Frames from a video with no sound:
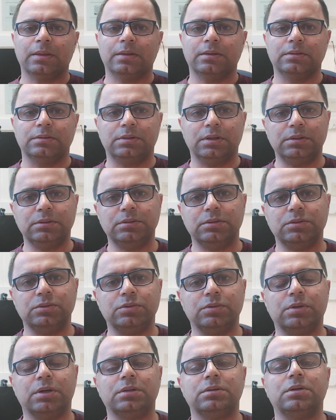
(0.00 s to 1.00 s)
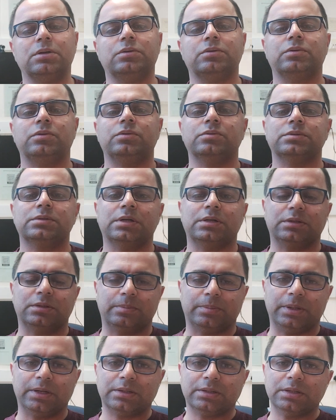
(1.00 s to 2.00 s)
Then you can introduce
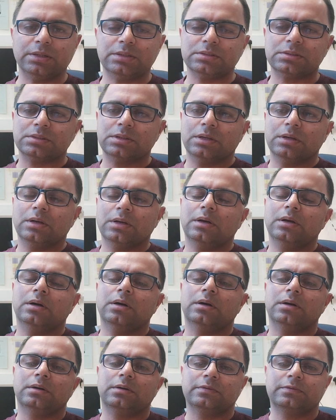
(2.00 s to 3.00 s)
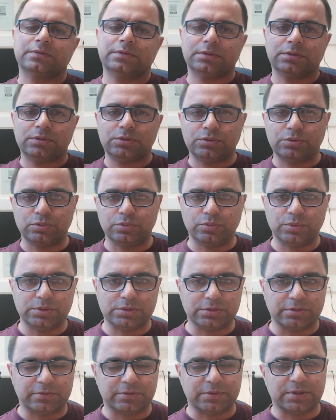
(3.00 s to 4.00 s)
antiplatelets after 2
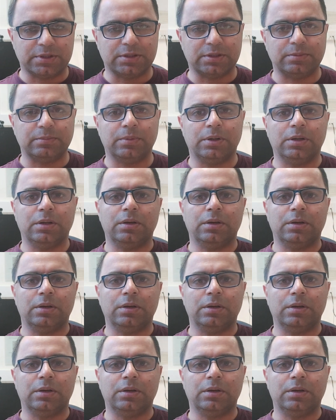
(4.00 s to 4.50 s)
weeks of time.